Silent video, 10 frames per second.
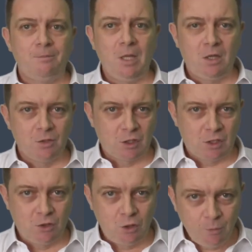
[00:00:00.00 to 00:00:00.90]
Because
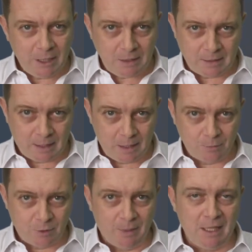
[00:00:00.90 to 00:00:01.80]
too many
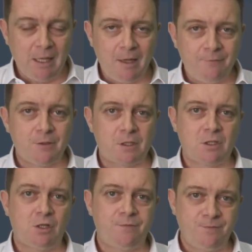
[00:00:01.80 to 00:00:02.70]
times my
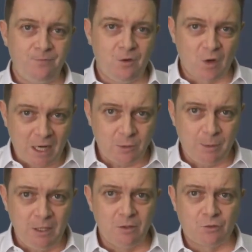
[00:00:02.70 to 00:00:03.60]
efforts of
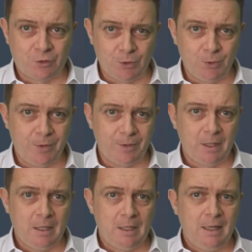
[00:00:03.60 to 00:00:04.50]
grasping the truth
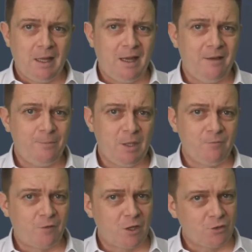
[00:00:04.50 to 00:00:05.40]
have
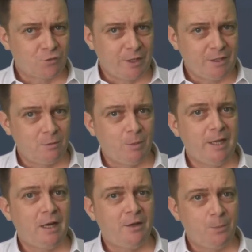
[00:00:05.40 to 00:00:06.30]
been frustrated by
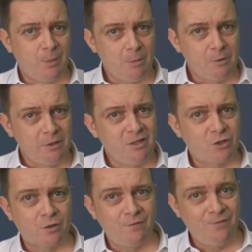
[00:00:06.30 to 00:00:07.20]
other people
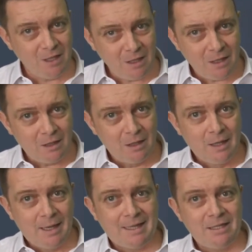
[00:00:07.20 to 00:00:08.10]
intervening
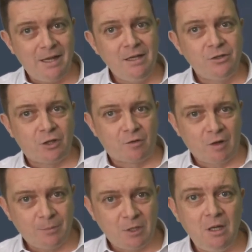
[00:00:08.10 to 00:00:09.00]
and
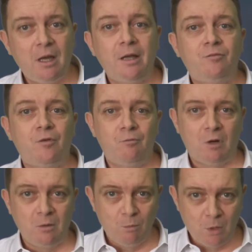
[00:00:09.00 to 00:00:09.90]
interrupting at the
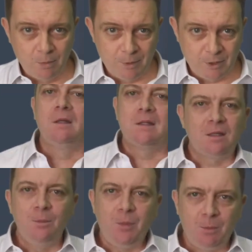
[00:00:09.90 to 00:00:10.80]
wrong moment.
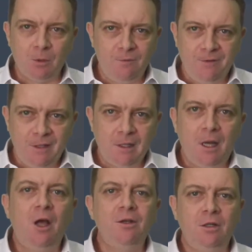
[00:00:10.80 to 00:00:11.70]
Some people feel
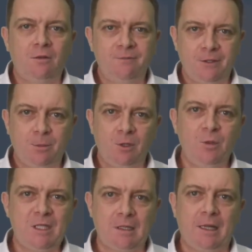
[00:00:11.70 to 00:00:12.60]
uncomfortable
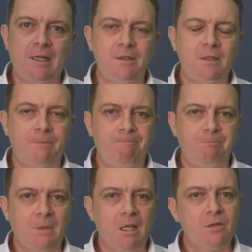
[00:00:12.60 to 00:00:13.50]
with silence.
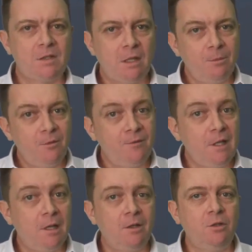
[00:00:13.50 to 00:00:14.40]
Some
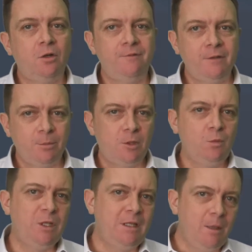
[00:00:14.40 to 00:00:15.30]
feel uncomfortable
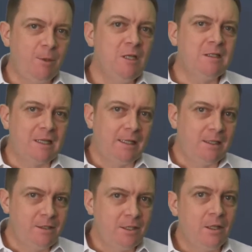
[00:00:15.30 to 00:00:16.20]
with keeping
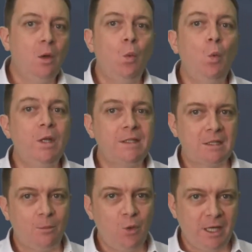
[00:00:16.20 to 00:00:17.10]
silent when
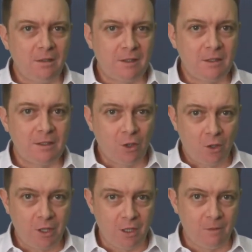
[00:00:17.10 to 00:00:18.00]
someone else is
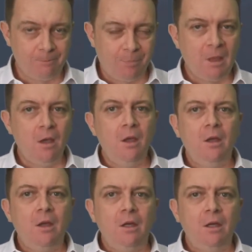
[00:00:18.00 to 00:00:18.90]
talking.
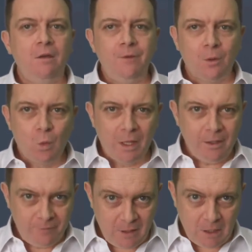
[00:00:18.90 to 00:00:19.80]
If you're one
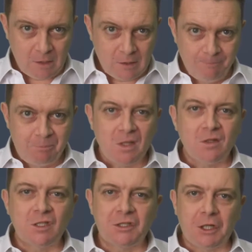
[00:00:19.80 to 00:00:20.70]
of these,
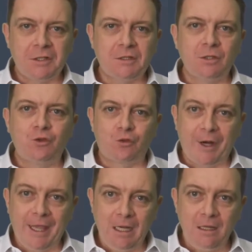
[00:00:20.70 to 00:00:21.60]
start
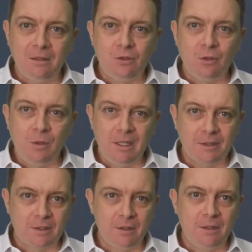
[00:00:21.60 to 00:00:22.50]
training to
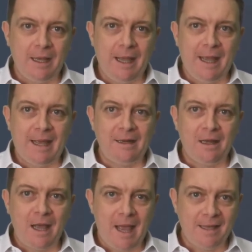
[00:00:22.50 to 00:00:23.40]
listen and
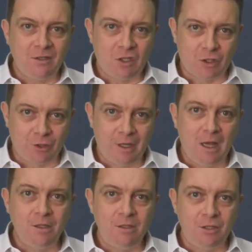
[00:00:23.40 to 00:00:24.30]
answer
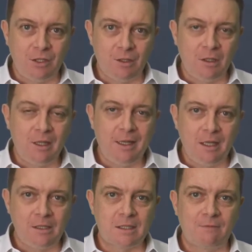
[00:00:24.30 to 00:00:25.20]
until
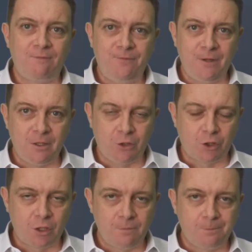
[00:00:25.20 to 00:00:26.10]
it's finished.